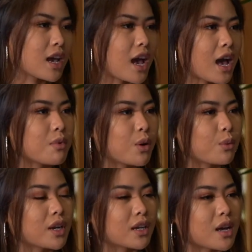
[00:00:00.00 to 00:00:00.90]
How about
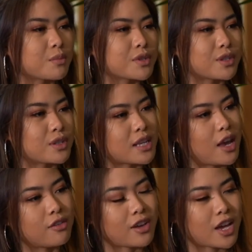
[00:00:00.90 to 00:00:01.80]
when it comes to,
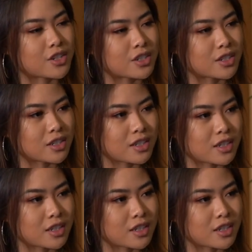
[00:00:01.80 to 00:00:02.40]
say, fashion?